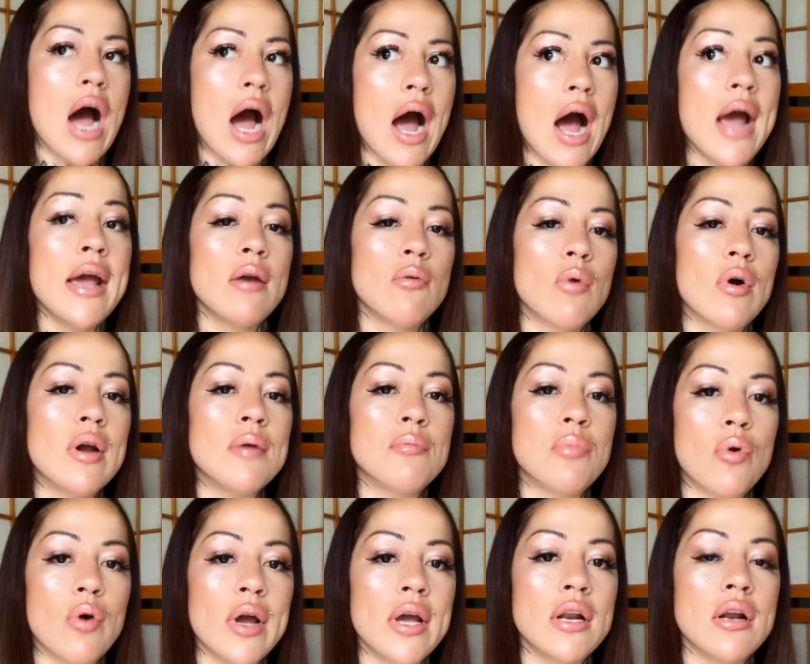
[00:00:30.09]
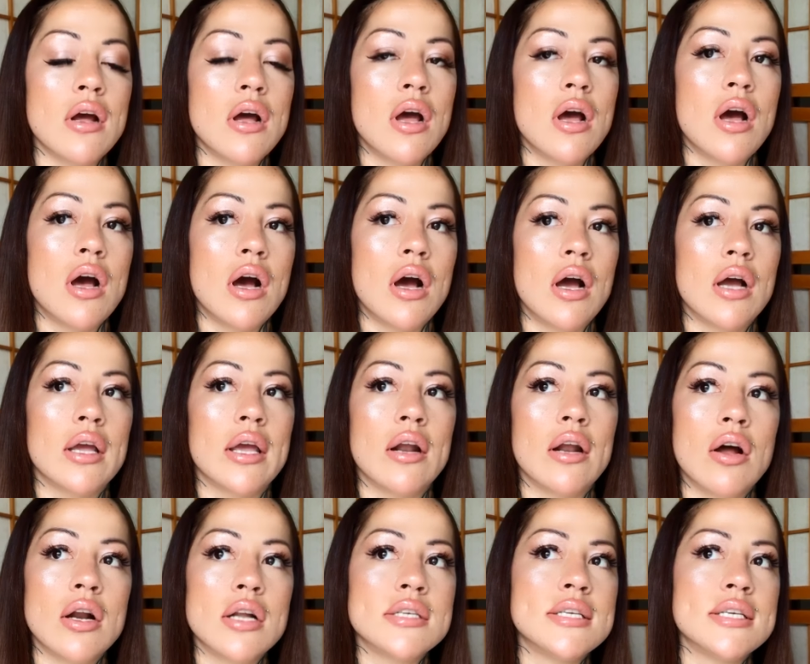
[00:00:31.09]
I, at one point,
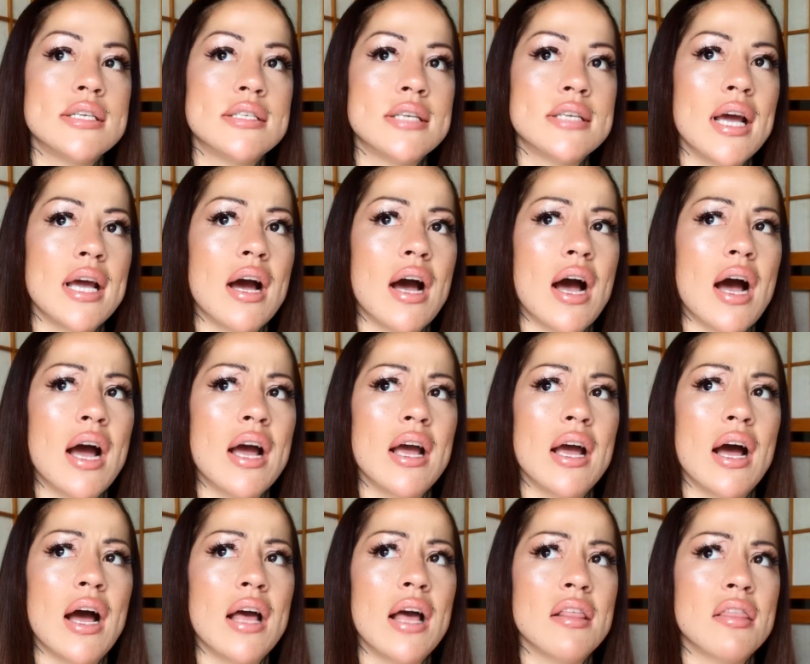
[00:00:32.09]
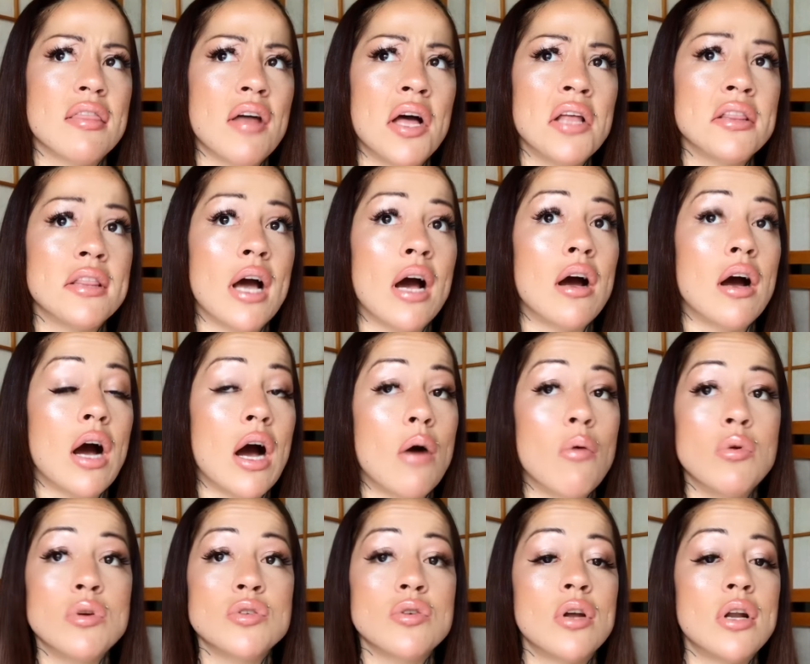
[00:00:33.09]
can honestly say I thought that I
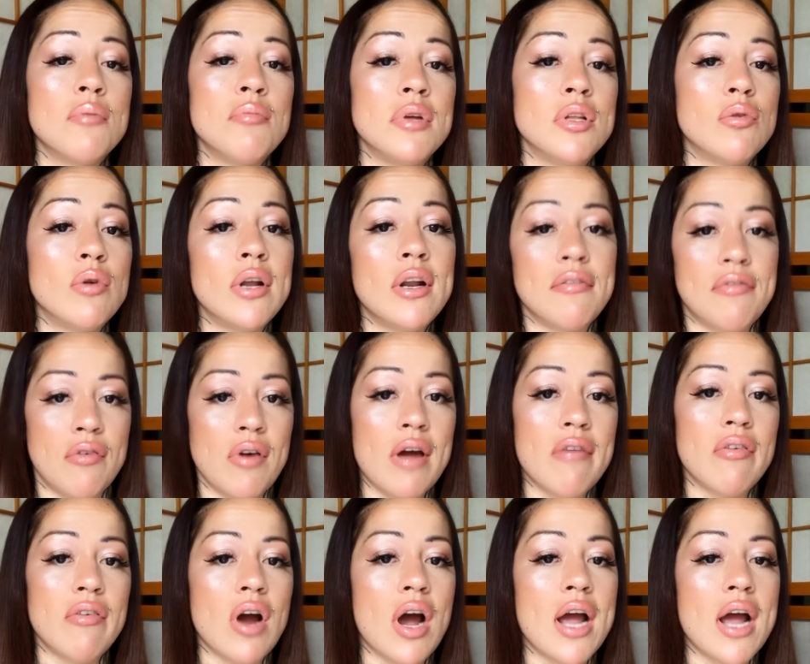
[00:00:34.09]
was going to be doing it forever.